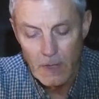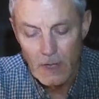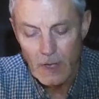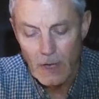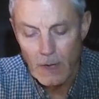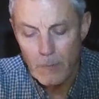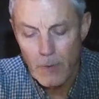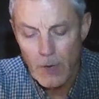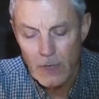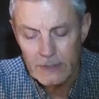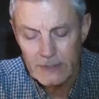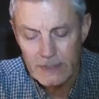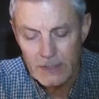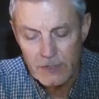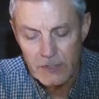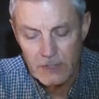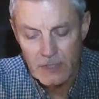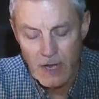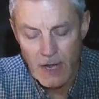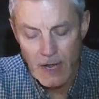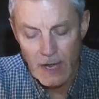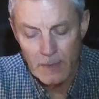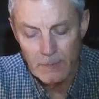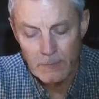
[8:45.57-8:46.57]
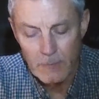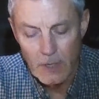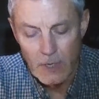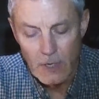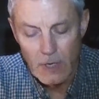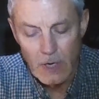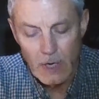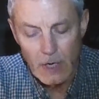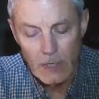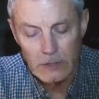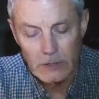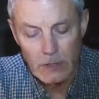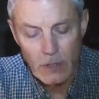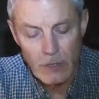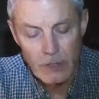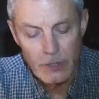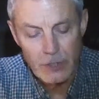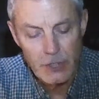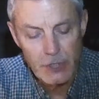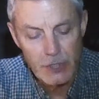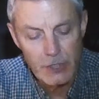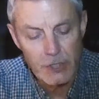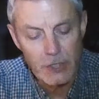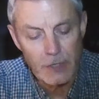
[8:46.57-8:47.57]
About this time, a
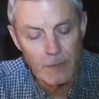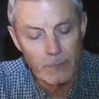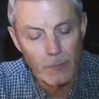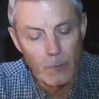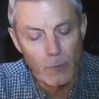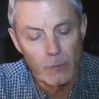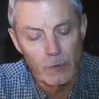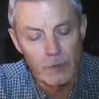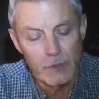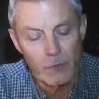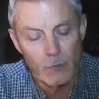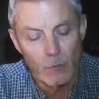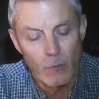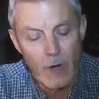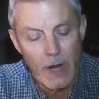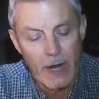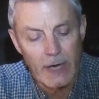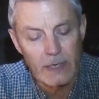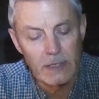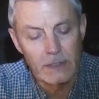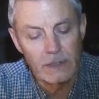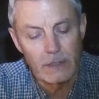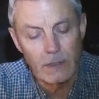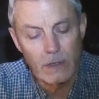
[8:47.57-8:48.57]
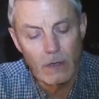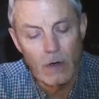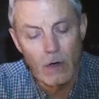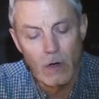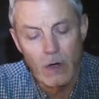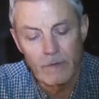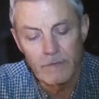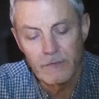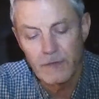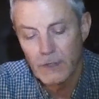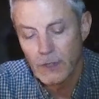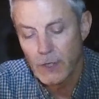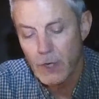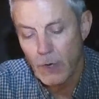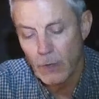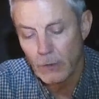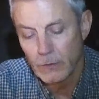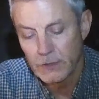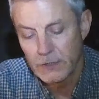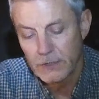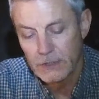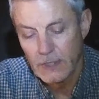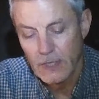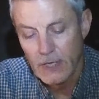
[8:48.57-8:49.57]
large ship was wrecked off the
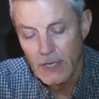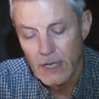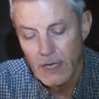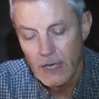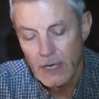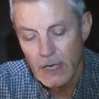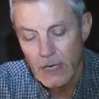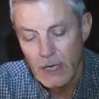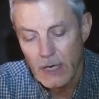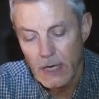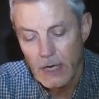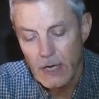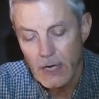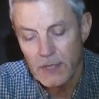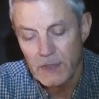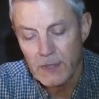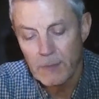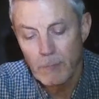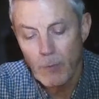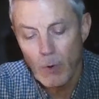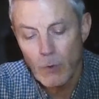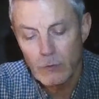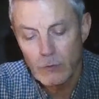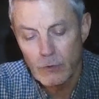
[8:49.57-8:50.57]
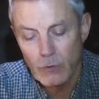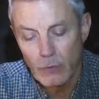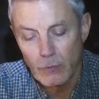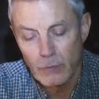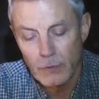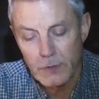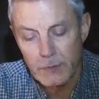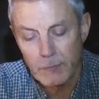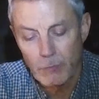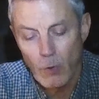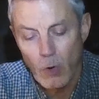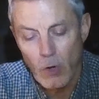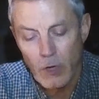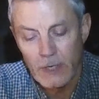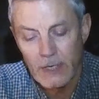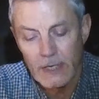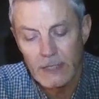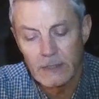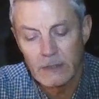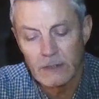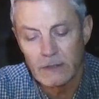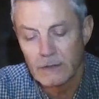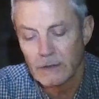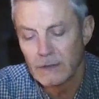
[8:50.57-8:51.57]
coast, and the boat crews brought
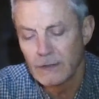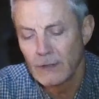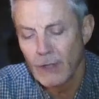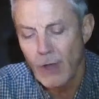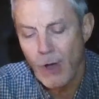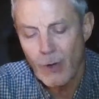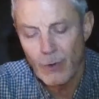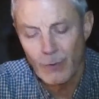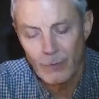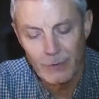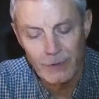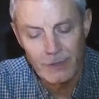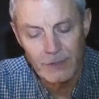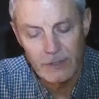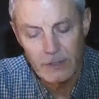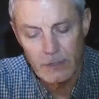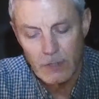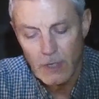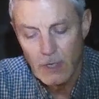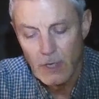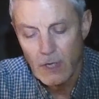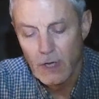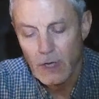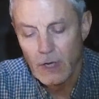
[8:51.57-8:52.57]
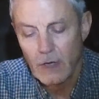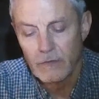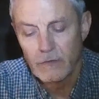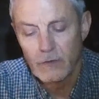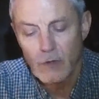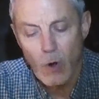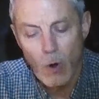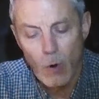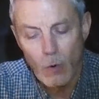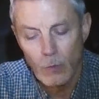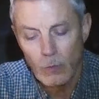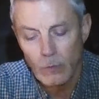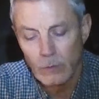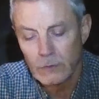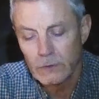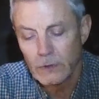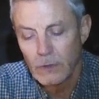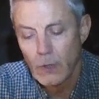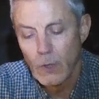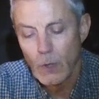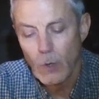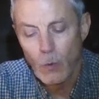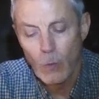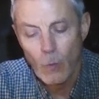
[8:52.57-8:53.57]
in loads of
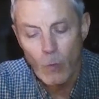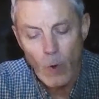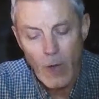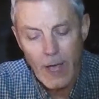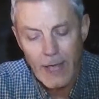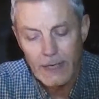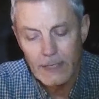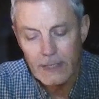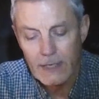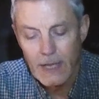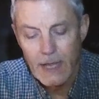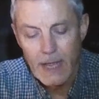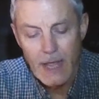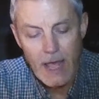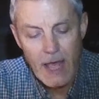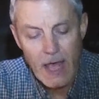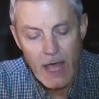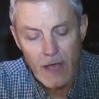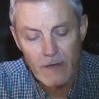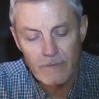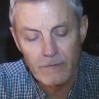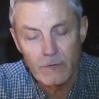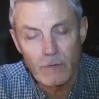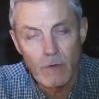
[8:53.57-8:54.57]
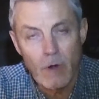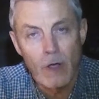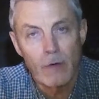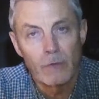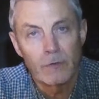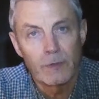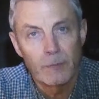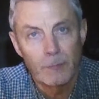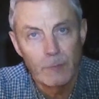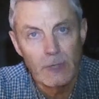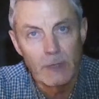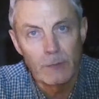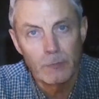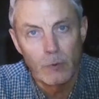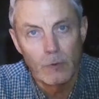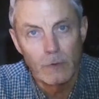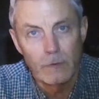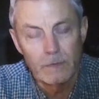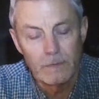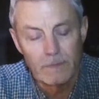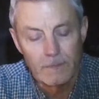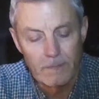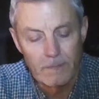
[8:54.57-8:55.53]
cold, wet, half-drowned people.